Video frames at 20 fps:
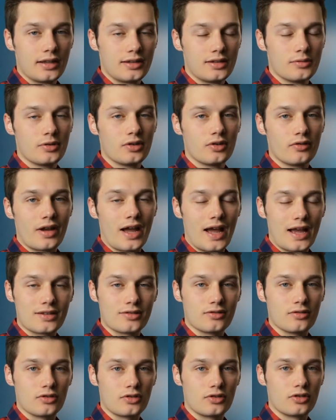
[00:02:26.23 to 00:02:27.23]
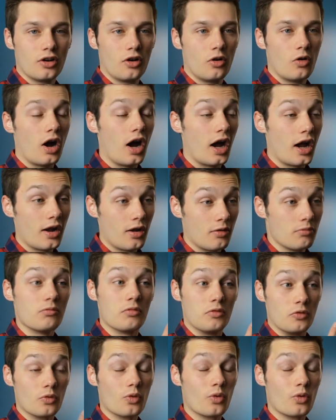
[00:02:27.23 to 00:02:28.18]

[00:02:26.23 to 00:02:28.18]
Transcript: it's, a bit of a hassle so i'm